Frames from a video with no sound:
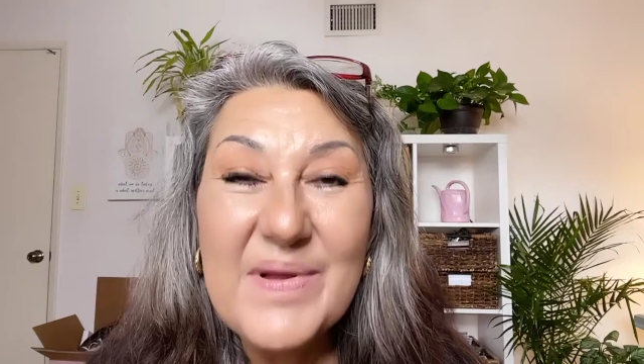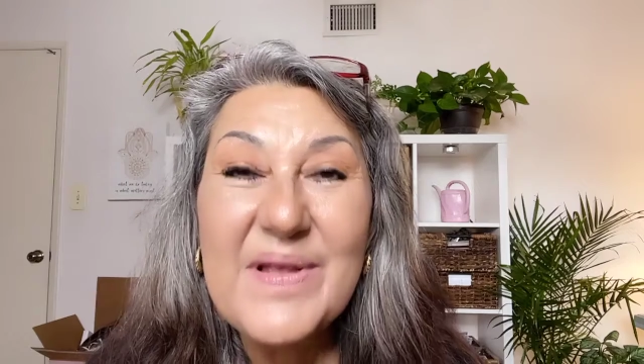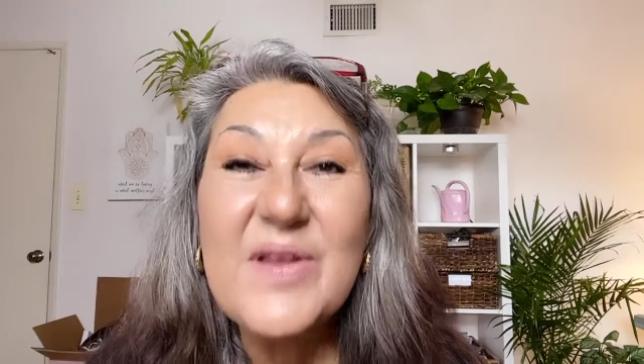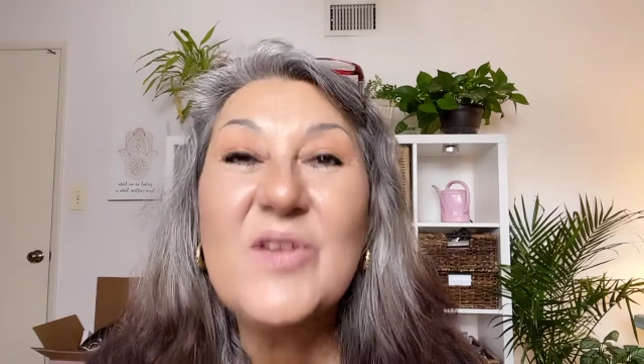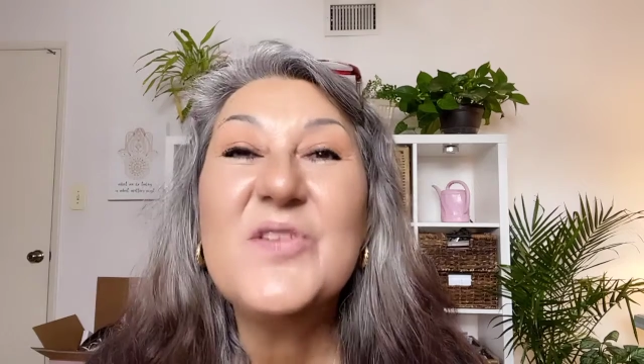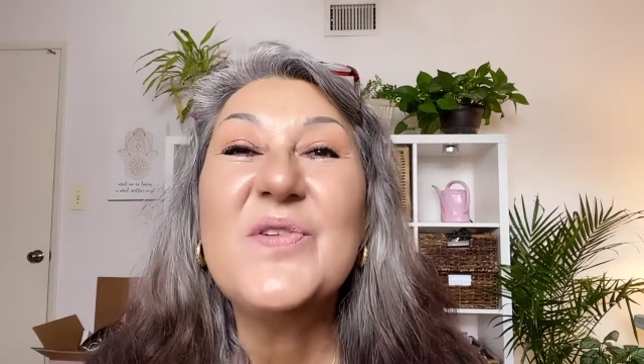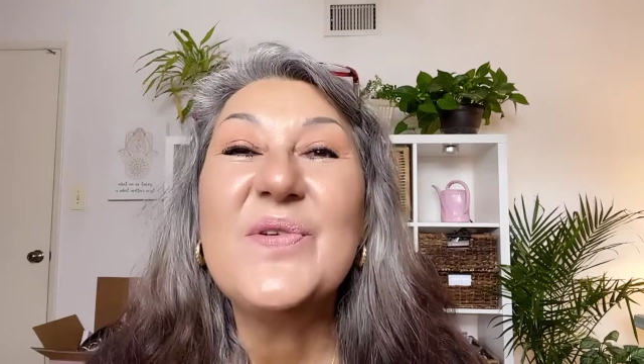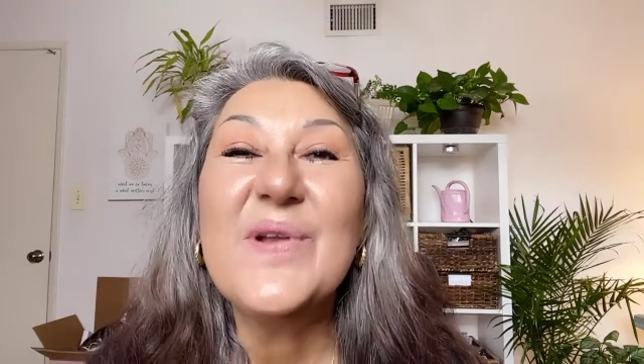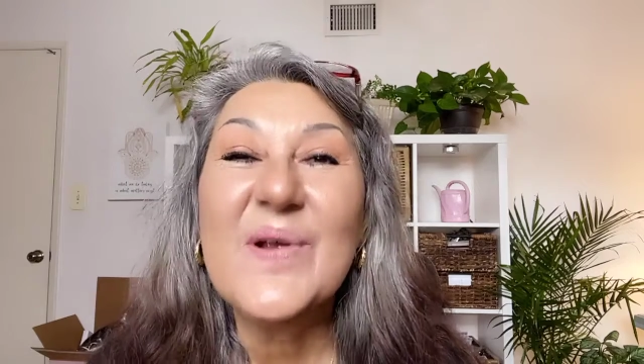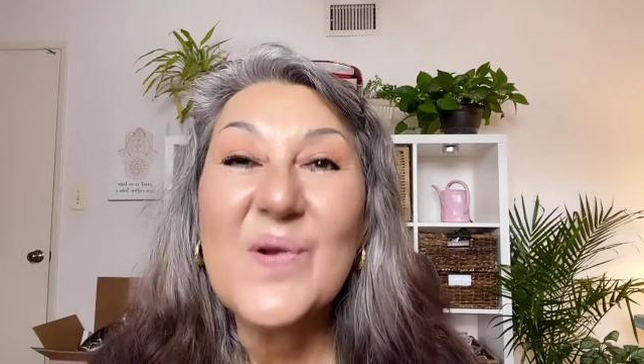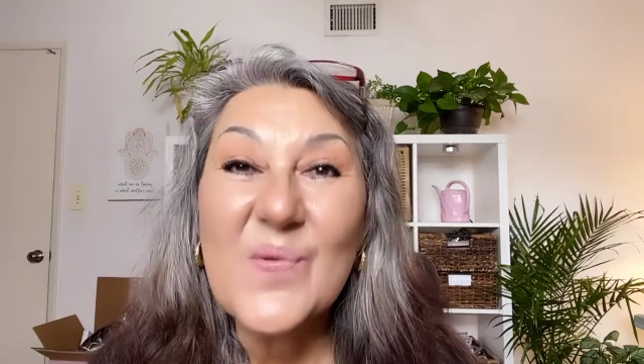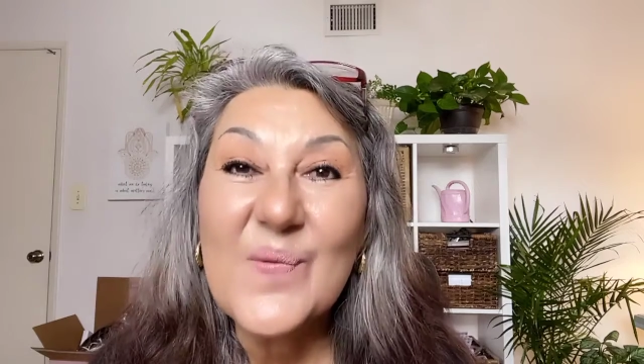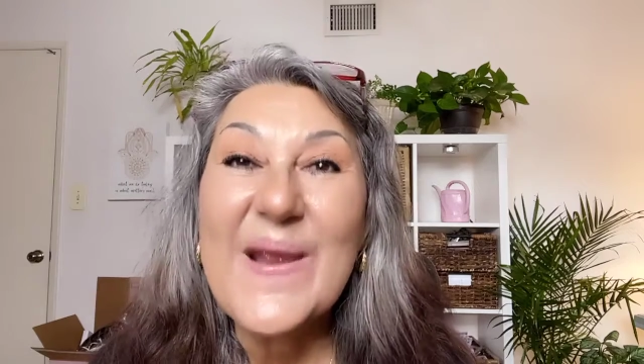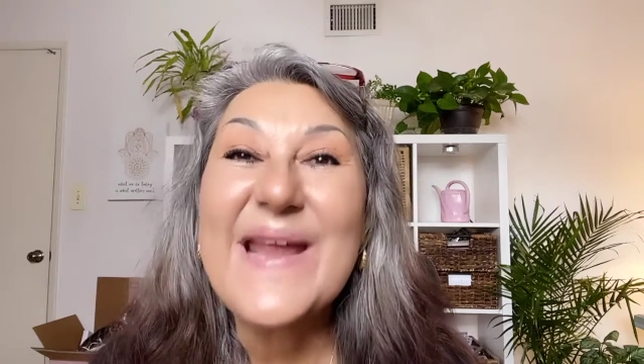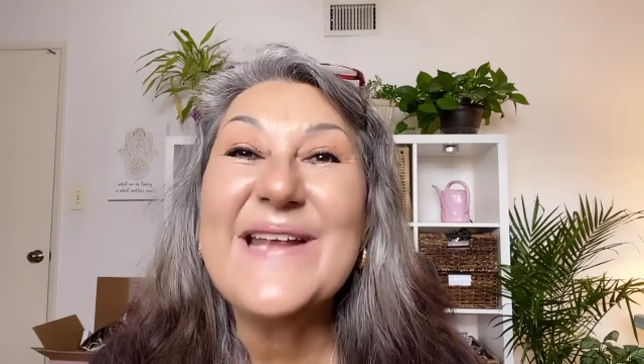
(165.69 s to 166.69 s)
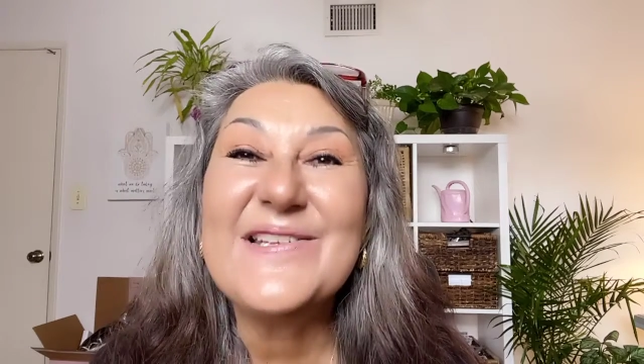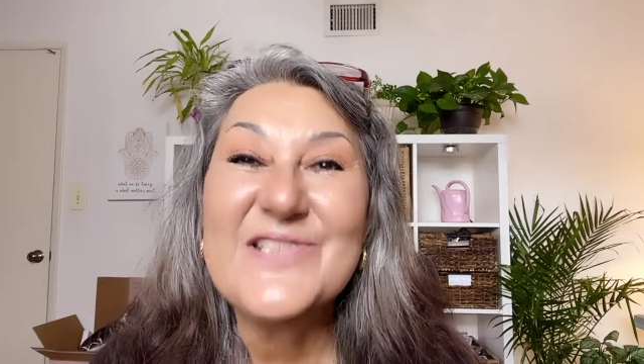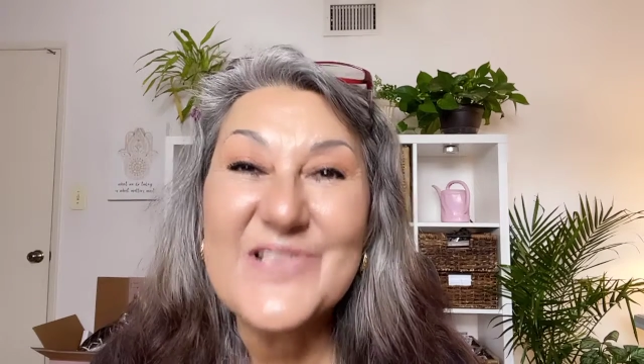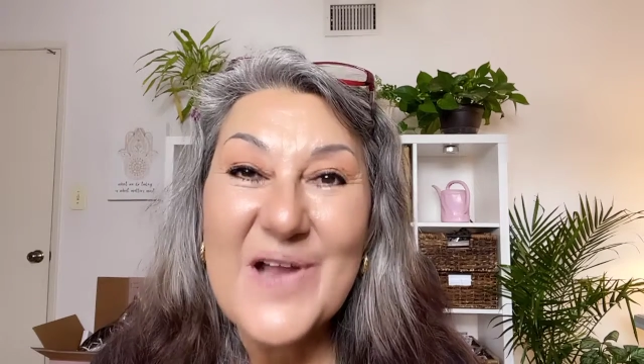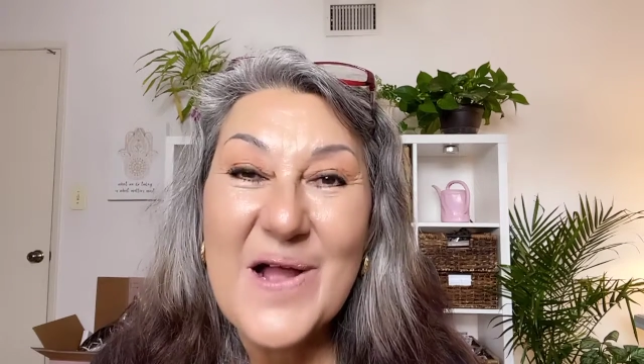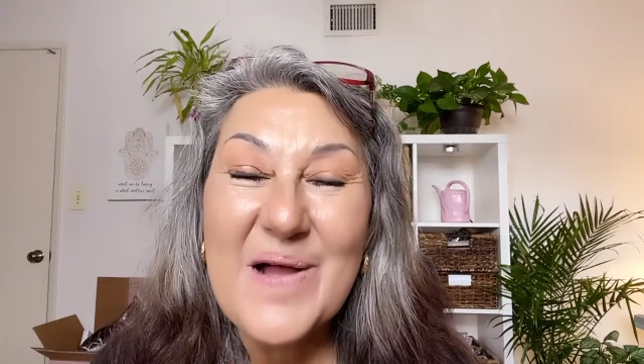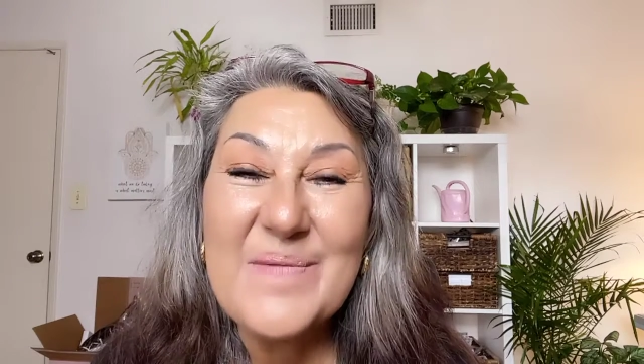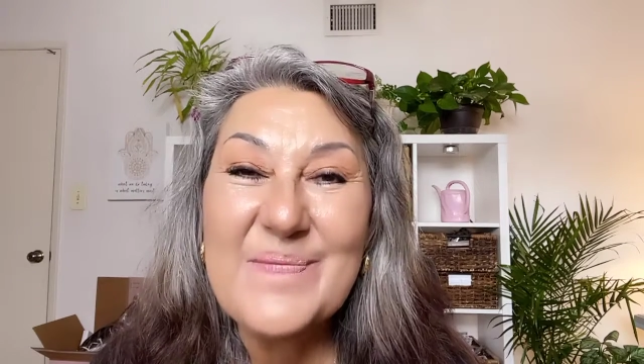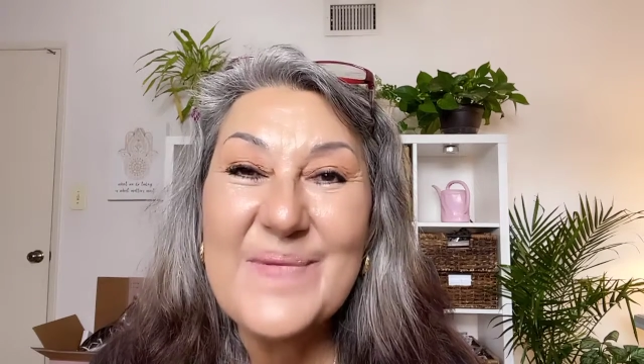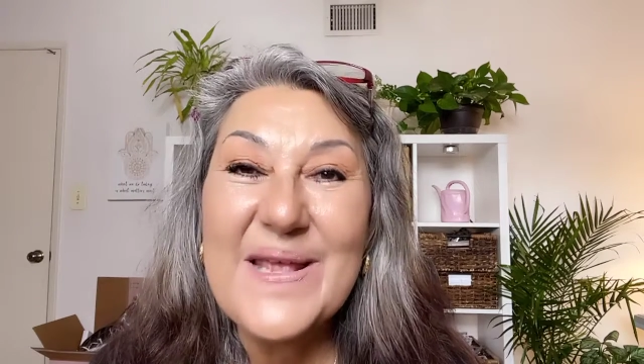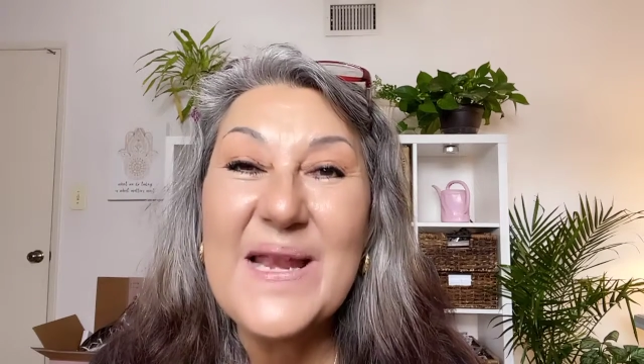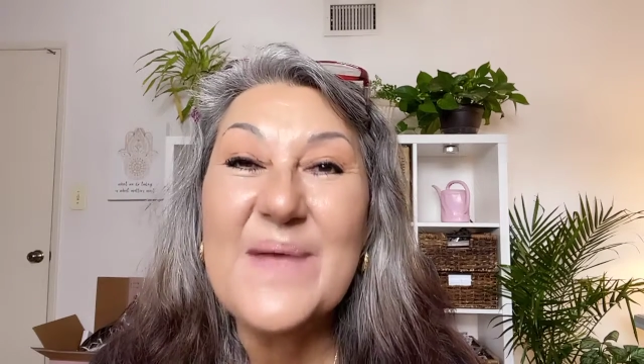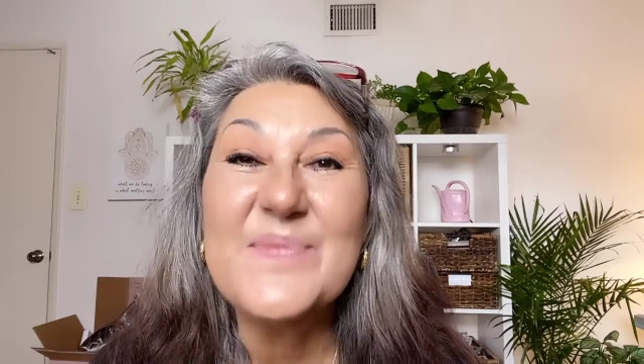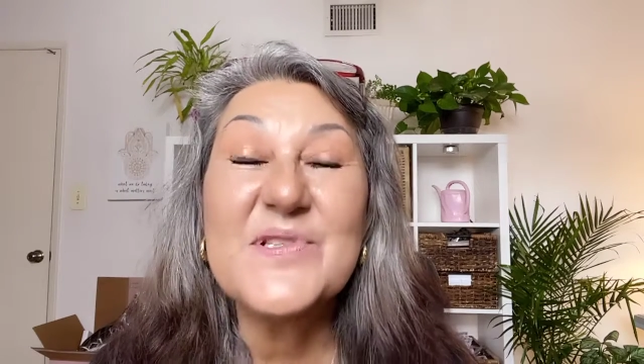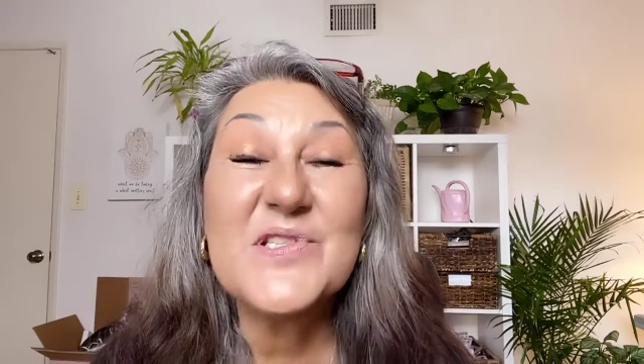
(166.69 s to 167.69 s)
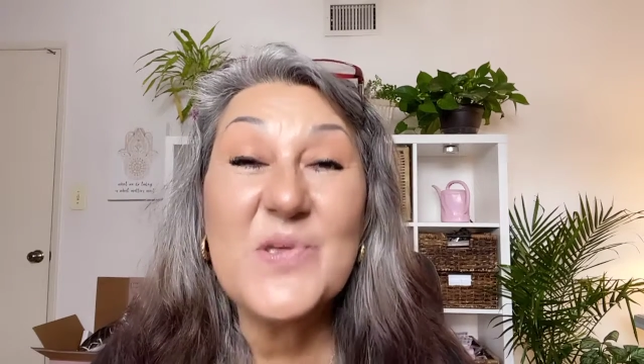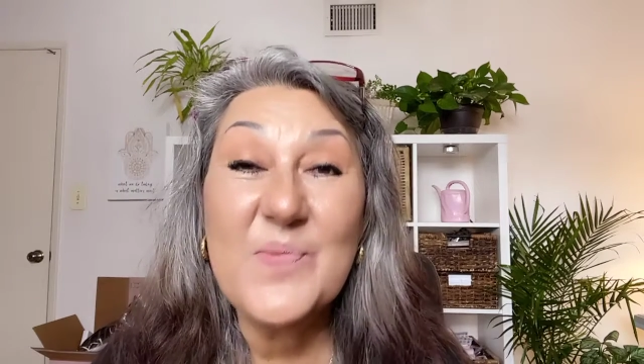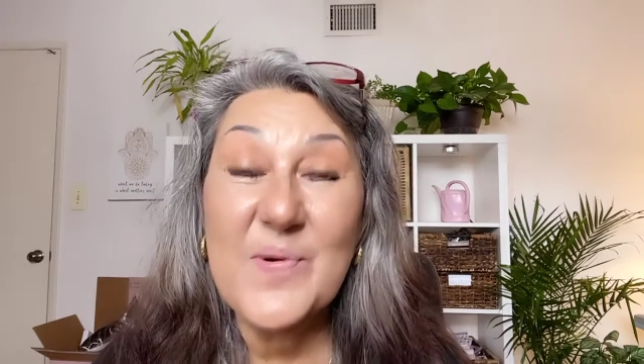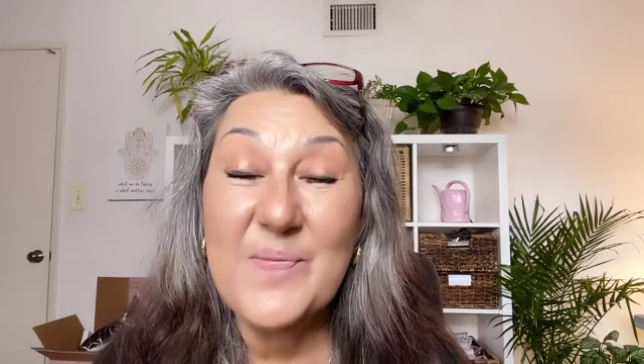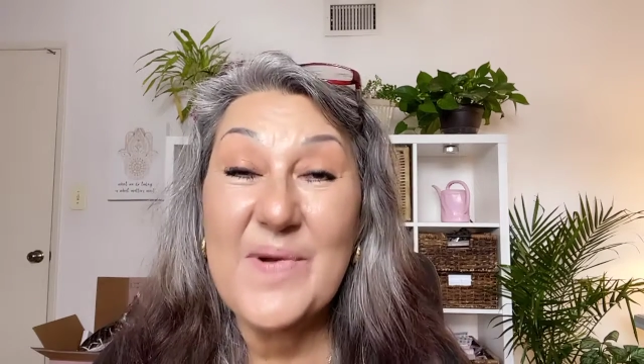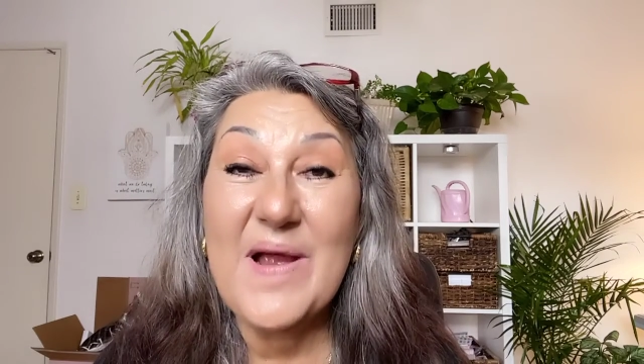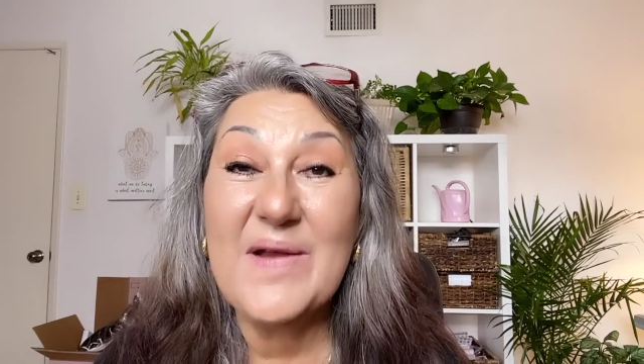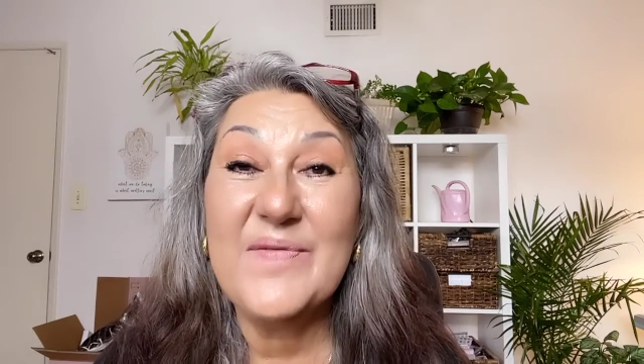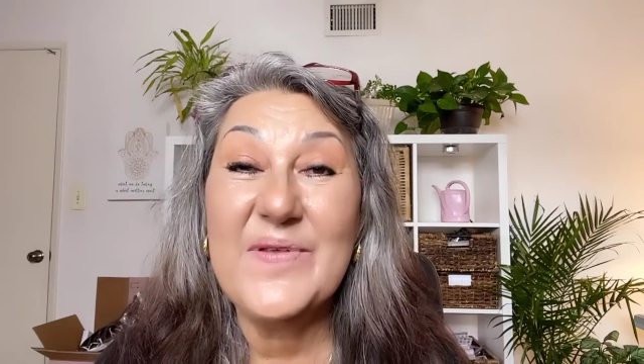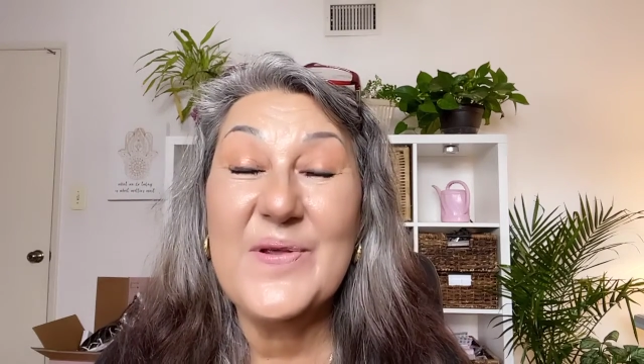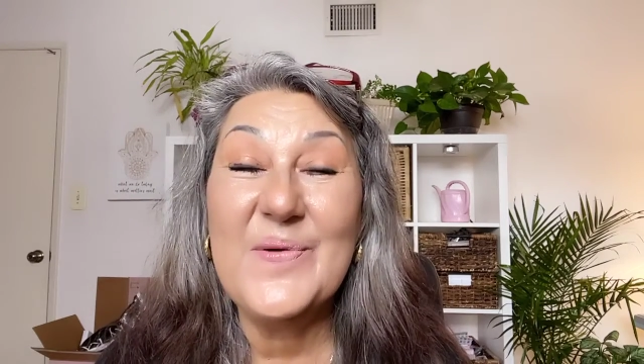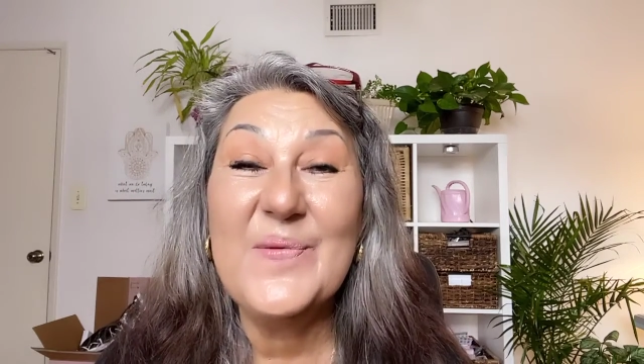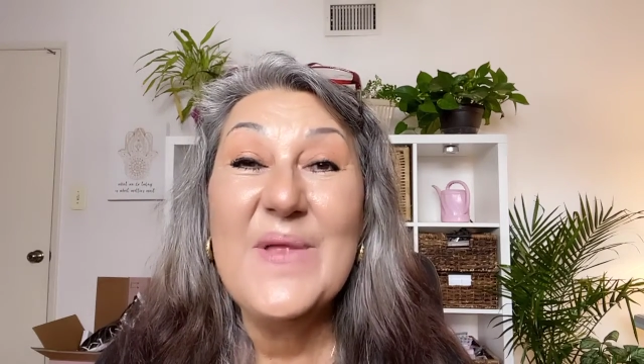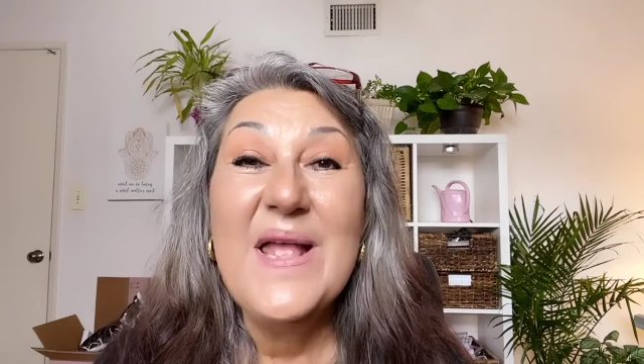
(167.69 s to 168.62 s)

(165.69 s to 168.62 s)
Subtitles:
You're doing a great job. And I'm super proud of you.